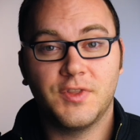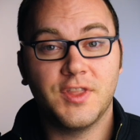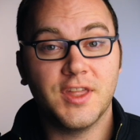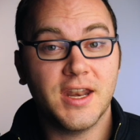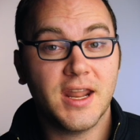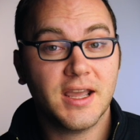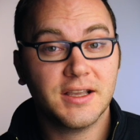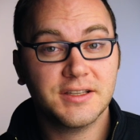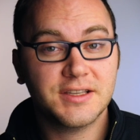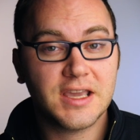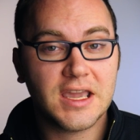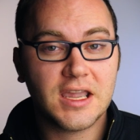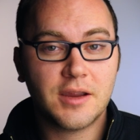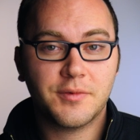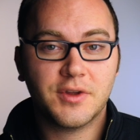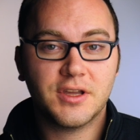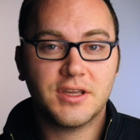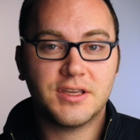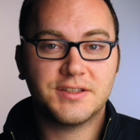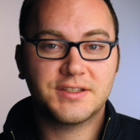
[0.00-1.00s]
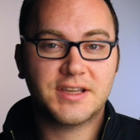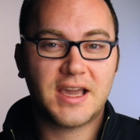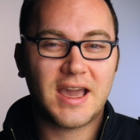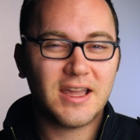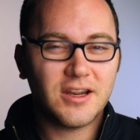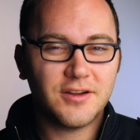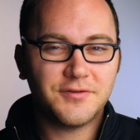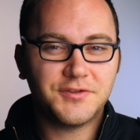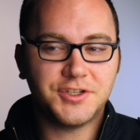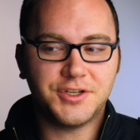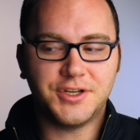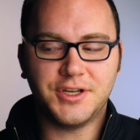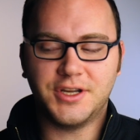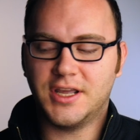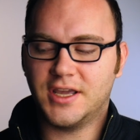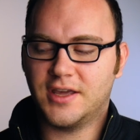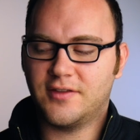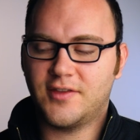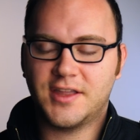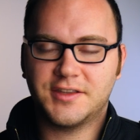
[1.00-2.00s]
The next camera is kind of
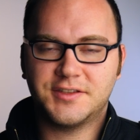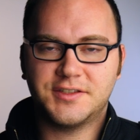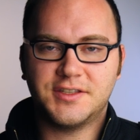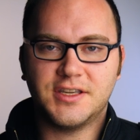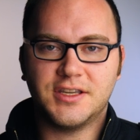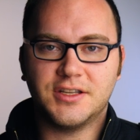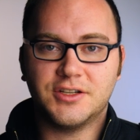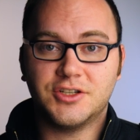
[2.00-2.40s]
cheating, and that's the